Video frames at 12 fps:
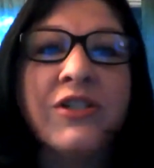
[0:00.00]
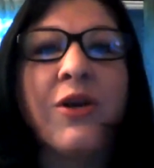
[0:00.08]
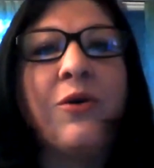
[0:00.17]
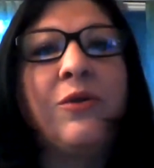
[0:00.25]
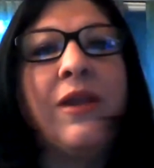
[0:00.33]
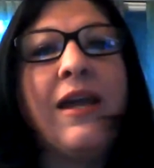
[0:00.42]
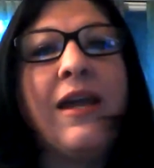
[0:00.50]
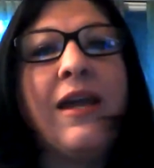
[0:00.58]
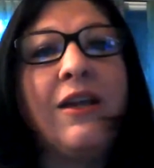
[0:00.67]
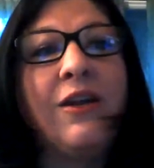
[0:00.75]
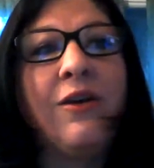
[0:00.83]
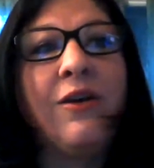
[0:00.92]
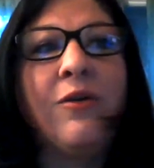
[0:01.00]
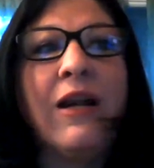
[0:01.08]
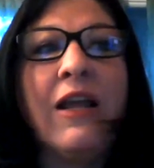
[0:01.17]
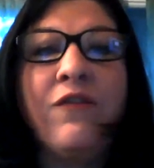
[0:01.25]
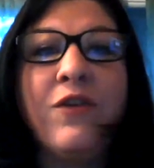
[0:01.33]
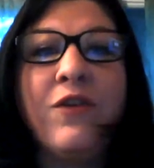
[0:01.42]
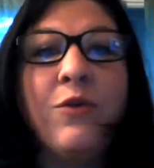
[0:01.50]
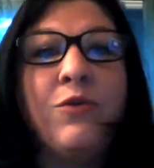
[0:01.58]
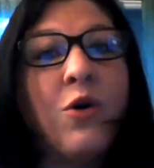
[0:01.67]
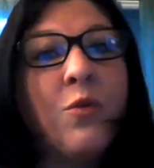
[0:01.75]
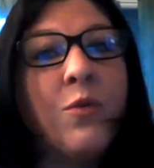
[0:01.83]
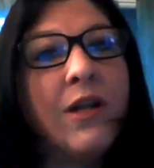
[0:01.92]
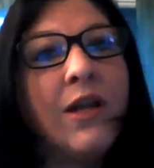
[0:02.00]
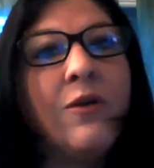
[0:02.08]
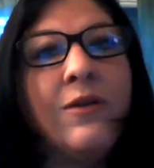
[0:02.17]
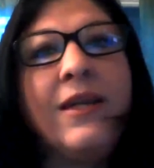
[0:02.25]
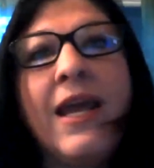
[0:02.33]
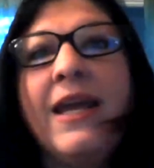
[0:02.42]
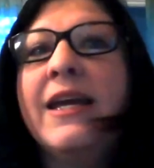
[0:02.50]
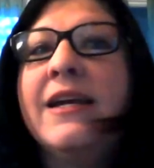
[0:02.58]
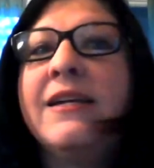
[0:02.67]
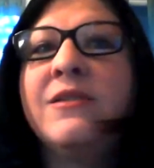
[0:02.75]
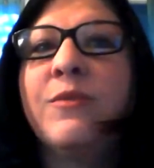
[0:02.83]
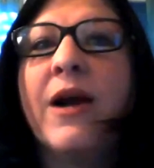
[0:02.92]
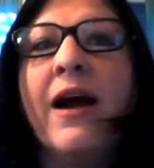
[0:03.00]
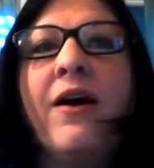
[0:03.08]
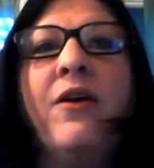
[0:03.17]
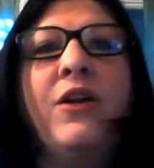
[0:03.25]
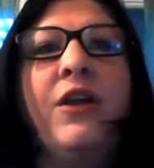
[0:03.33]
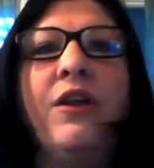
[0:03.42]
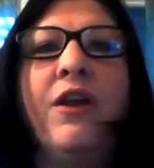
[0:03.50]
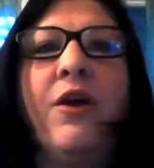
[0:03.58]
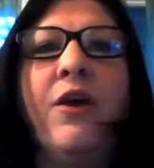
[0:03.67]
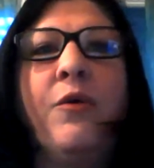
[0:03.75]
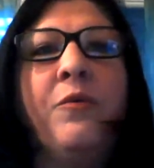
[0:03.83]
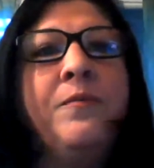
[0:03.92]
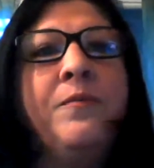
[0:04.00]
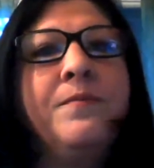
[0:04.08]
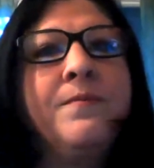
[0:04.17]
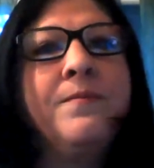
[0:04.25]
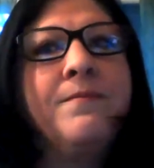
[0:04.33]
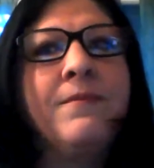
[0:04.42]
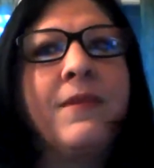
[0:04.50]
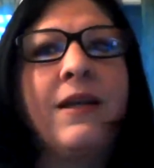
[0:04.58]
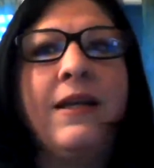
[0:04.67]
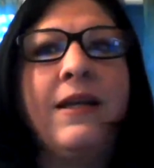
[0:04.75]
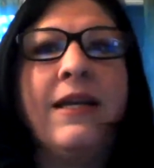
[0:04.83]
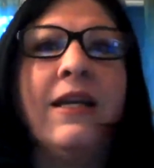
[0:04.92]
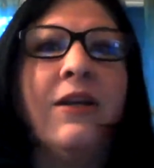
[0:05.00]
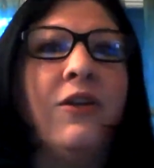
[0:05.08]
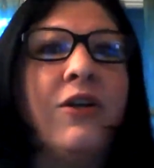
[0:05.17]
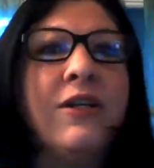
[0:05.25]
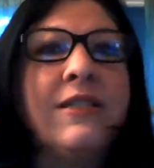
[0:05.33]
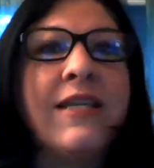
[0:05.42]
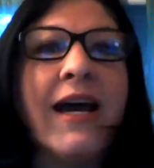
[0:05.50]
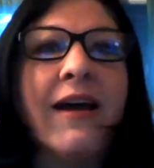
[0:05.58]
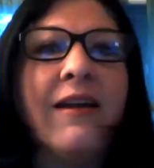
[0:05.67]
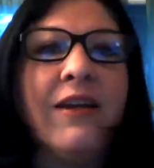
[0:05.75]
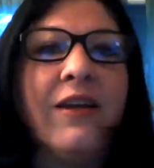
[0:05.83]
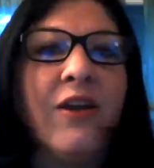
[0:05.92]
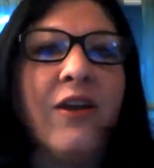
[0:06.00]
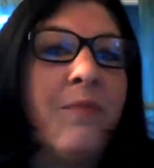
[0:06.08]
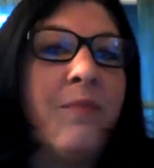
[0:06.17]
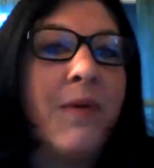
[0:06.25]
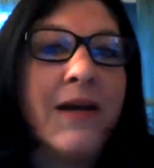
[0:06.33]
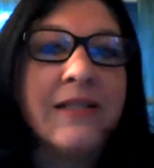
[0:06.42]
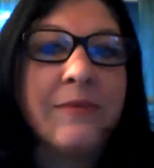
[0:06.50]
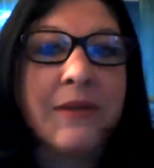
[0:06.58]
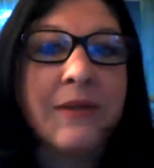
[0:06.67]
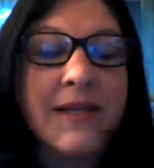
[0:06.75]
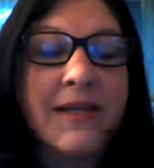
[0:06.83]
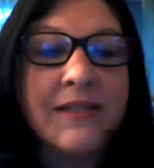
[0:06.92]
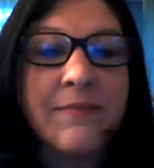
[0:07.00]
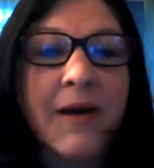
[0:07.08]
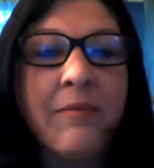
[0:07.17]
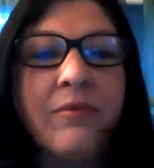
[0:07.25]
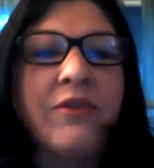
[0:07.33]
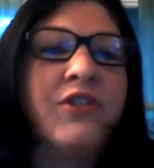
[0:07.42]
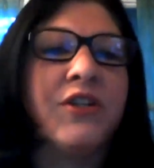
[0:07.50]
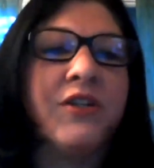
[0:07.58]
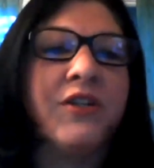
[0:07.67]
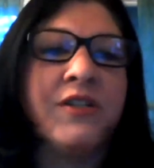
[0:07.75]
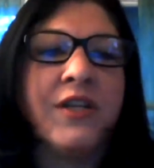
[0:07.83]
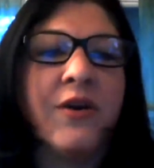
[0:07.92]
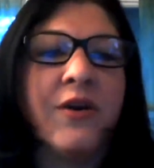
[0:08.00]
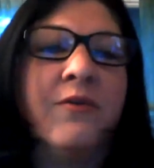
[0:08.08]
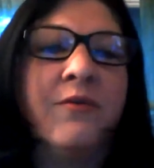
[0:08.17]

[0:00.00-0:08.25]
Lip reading: so like, if you don't want to go the KS route, get it looked at, possibly by some publishers. So,